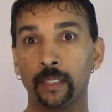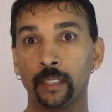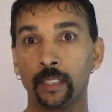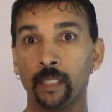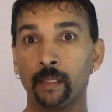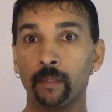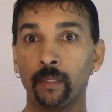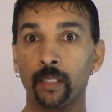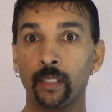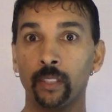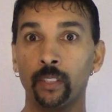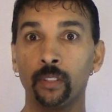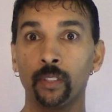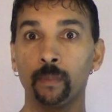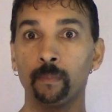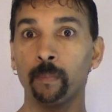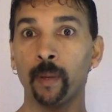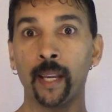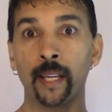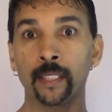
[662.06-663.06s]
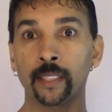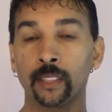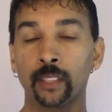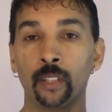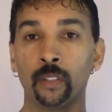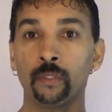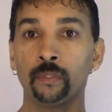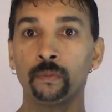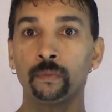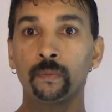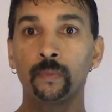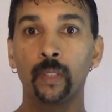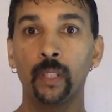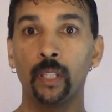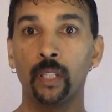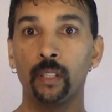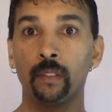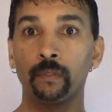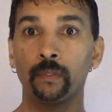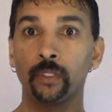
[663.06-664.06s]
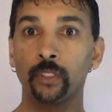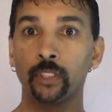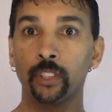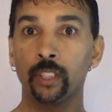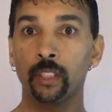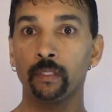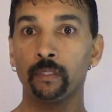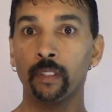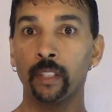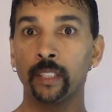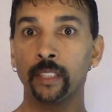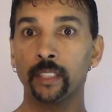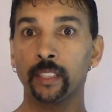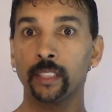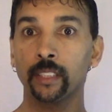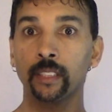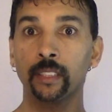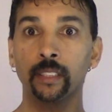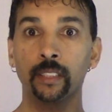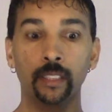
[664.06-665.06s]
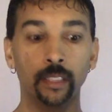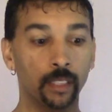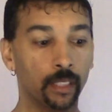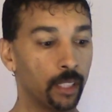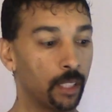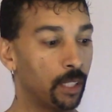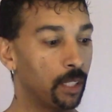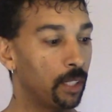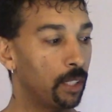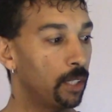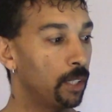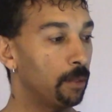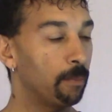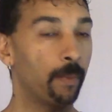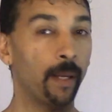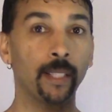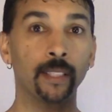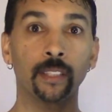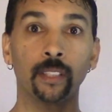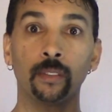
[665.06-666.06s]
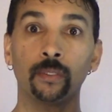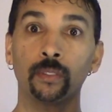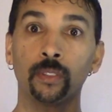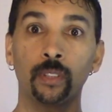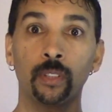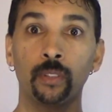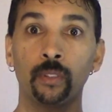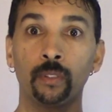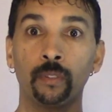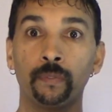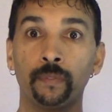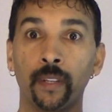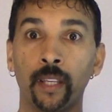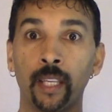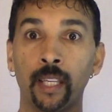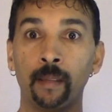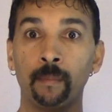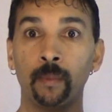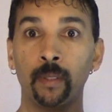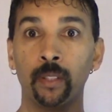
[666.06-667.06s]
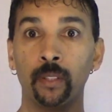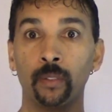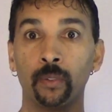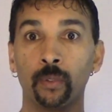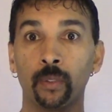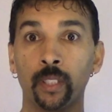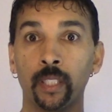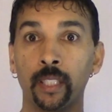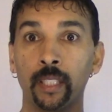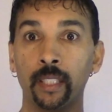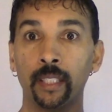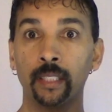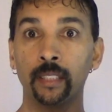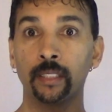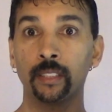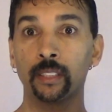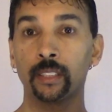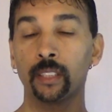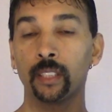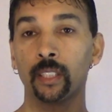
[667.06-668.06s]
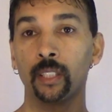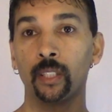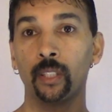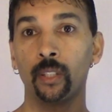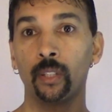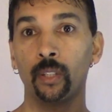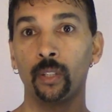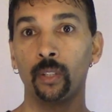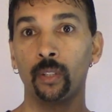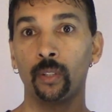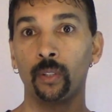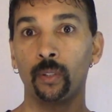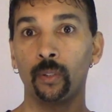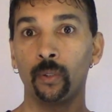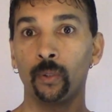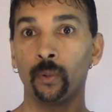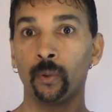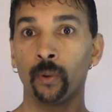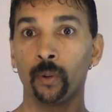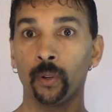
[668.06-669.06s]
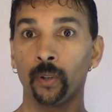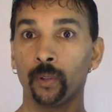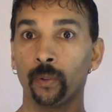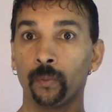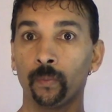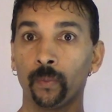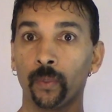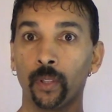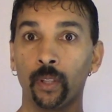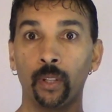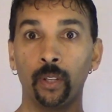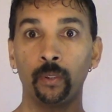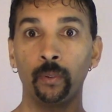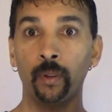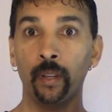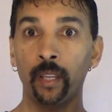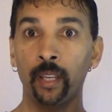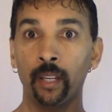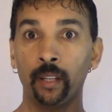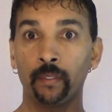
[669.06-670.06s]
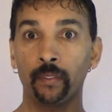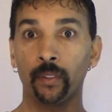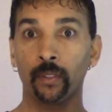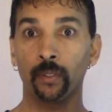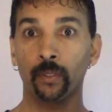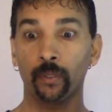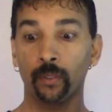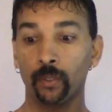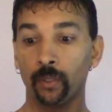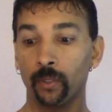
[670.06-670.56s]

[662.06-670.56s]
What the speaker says: something you can pass on for generations, pass on to your family, your kids, or whoever.